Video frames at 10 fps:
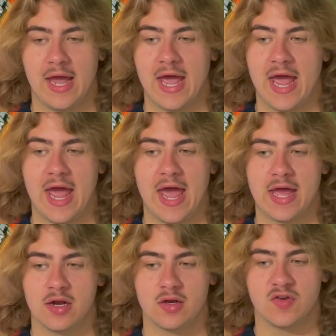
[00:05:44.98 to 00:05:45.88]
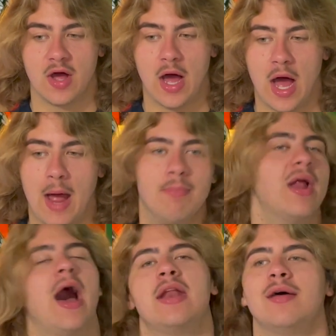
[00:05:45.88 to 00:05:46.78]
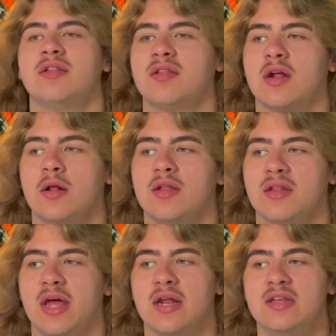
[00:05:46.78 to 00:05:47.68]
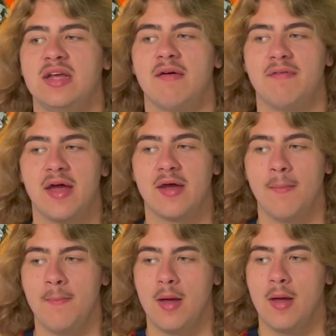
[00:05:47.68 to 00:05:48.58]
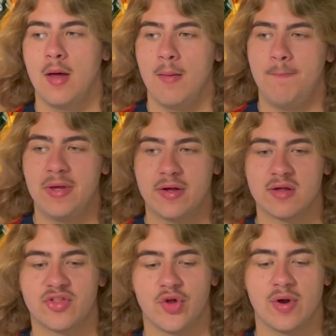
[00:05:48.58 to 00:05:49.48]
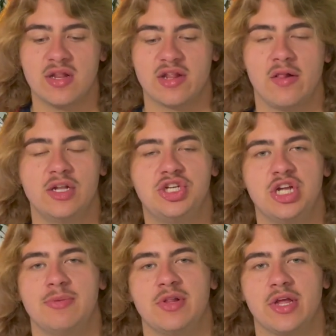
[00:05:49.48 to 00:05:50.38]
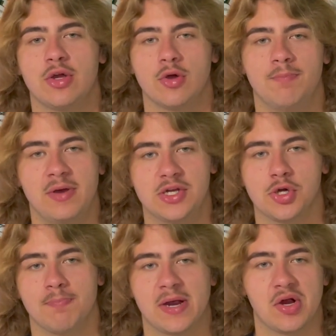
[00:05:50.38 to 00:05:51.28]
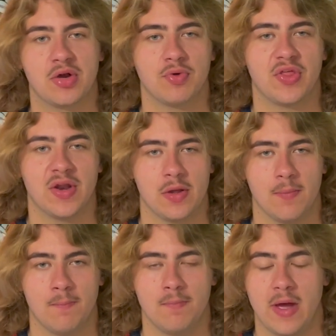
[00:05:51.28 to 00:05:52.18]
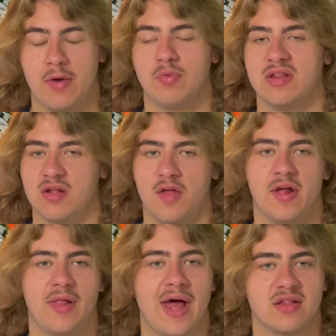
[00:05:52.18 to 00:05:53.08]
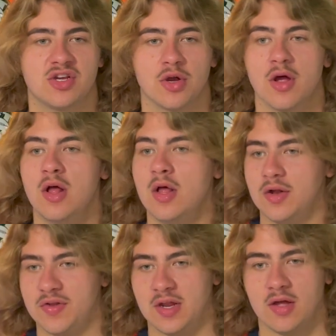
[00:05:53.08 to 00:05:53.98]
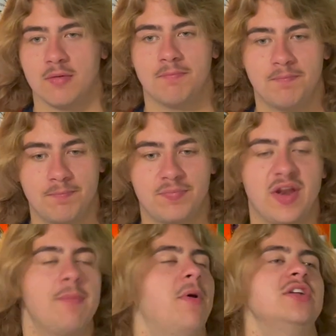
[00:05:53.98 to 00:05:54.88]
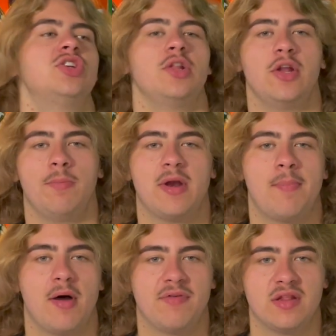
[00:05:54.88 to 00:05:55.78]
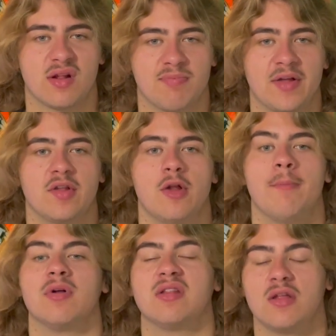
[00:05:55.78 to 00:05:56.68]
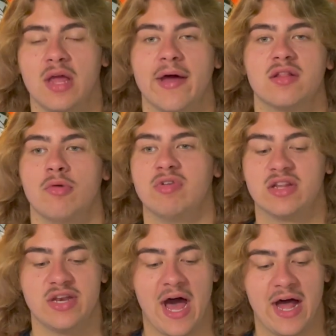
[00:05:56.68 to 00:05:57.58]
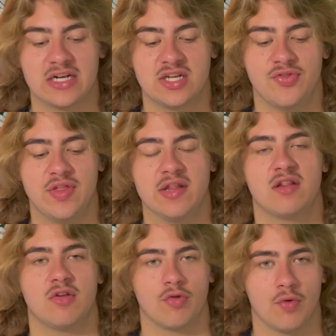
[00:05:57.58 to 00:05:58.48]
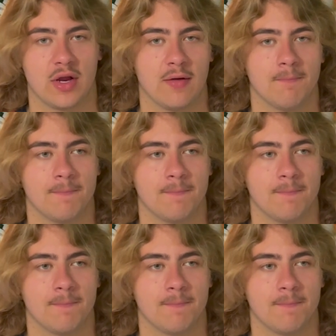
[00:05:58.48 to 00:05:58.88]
And I'm not necessarily saying DFA him because there is a legitimately good pitcher buried within him. And we saw that last year. Did he uh, did he punch a little bit above his expected numbers? Yes, it was not to this degree